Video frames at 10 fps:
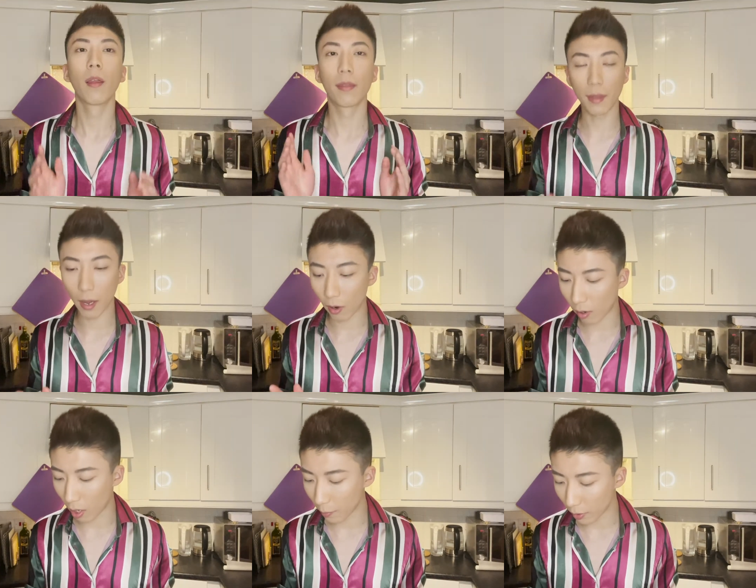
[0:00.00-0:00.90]
Now
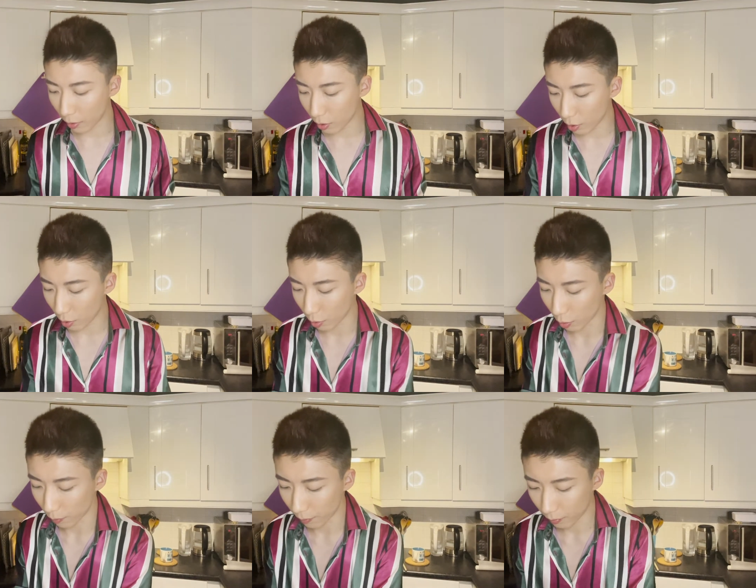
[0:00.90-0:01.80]
I'm going
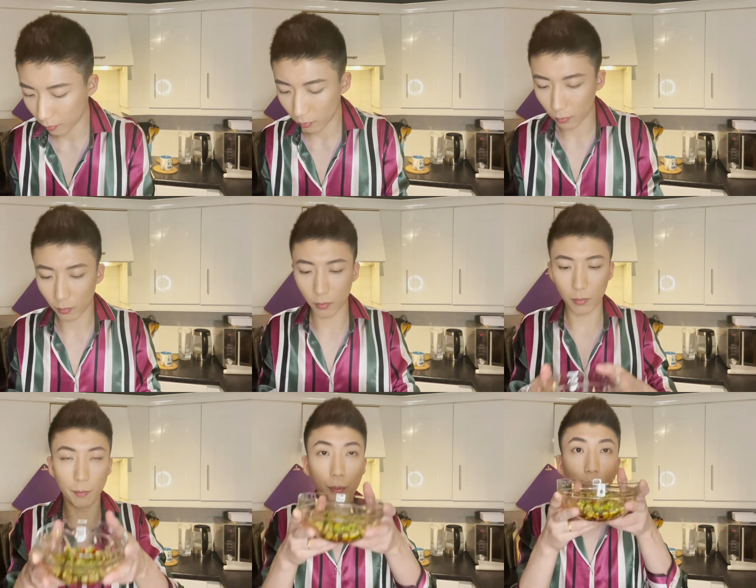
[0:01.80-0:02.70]
to
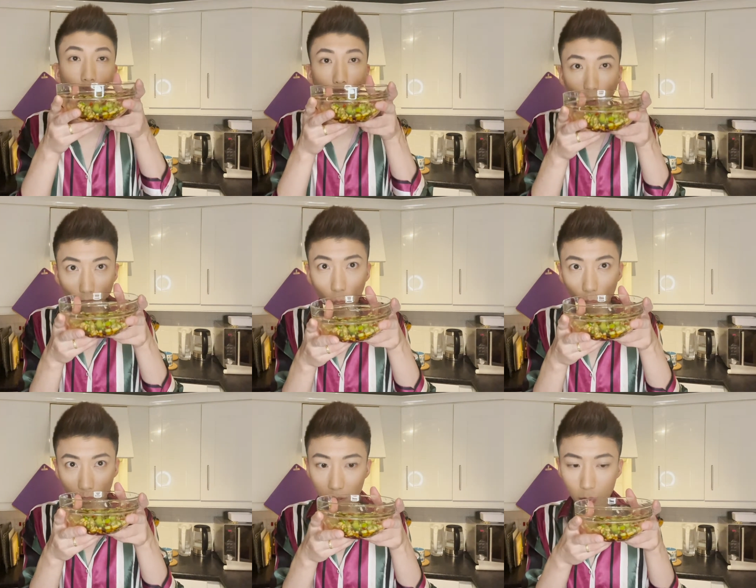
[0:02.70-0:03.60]
put all
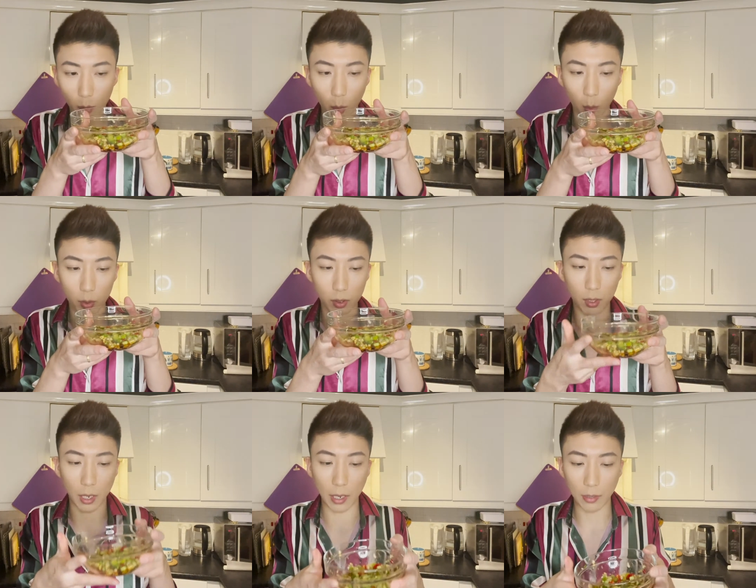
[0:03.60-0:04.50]
the sauce
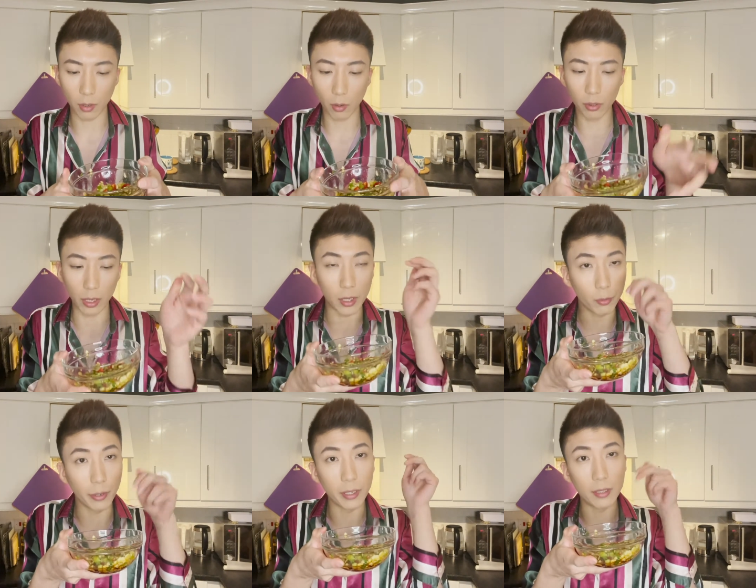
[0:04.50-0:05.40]
and all the
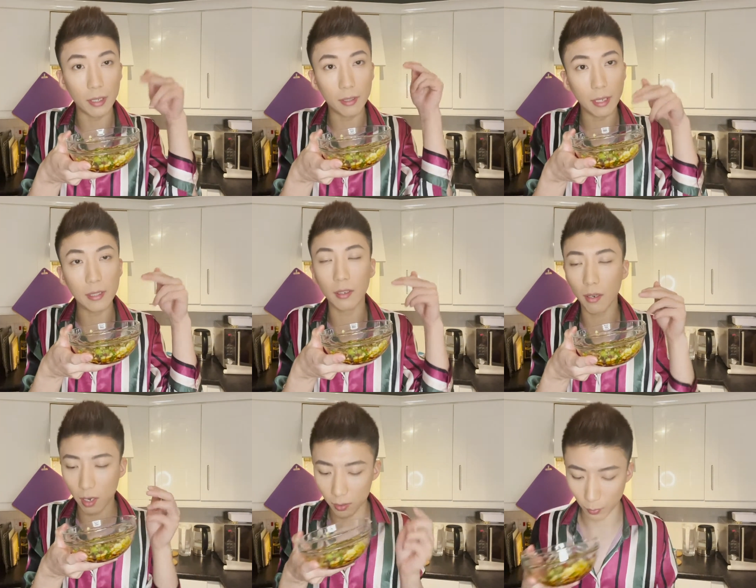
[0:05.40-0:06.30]
ingredients in this
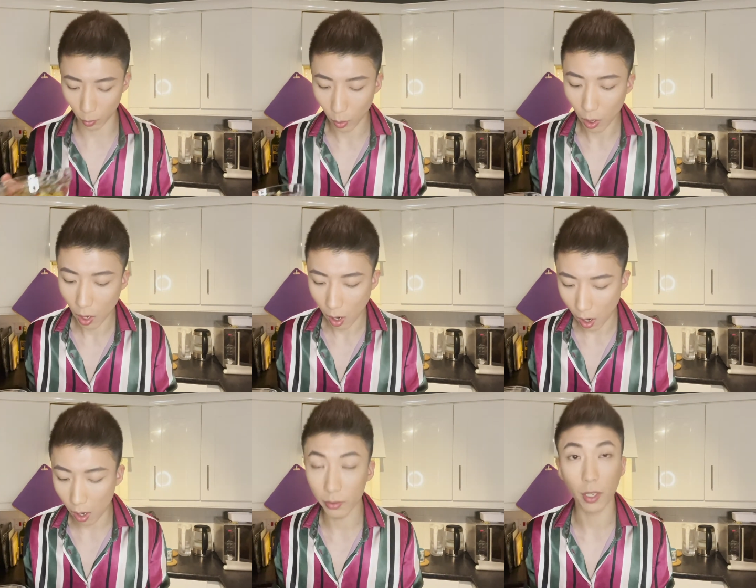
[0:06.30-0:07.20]
glass bowl
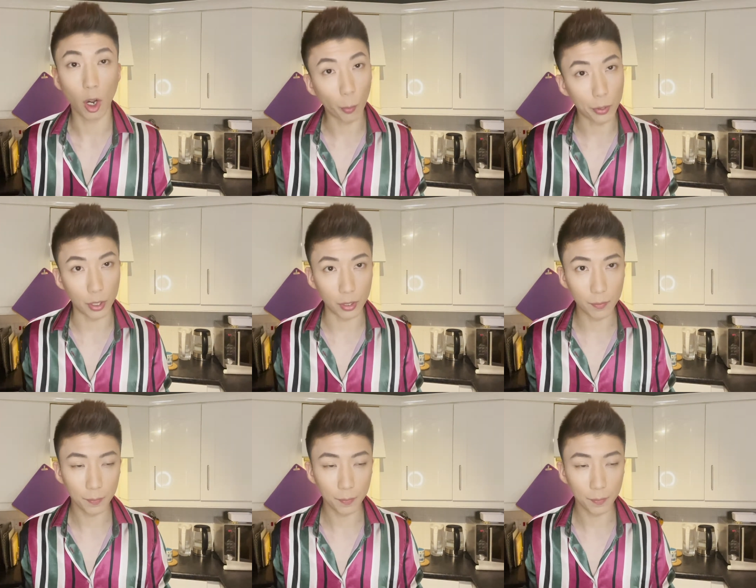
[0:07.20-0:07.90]
on the aubergine.